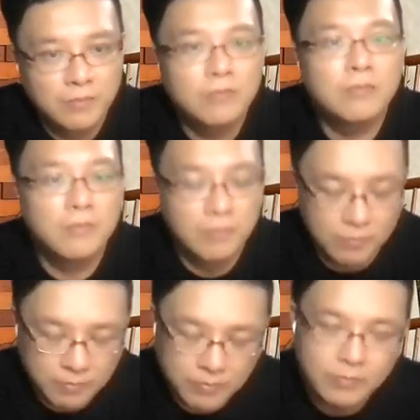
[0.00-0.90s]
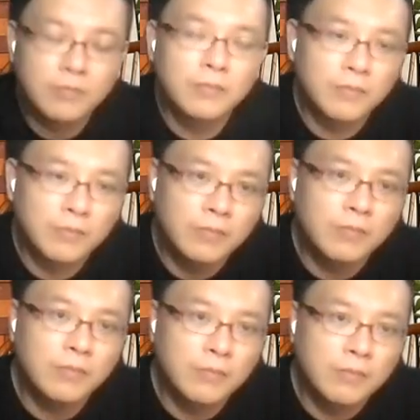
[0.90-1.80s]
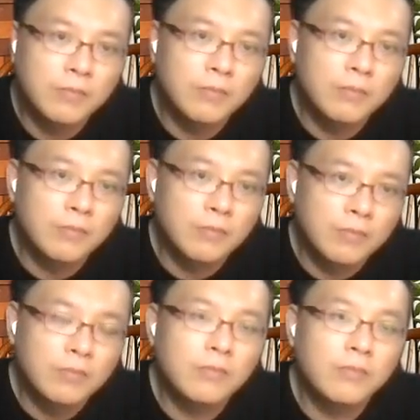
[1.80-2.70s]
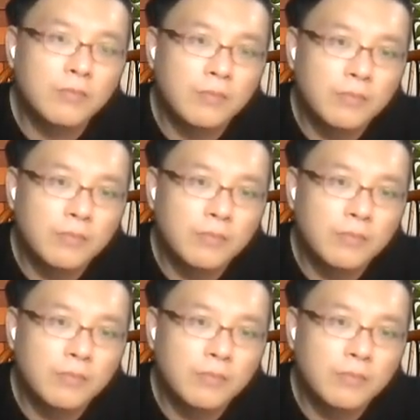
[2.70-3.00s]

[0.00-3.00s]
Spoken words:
The person shown says nothing.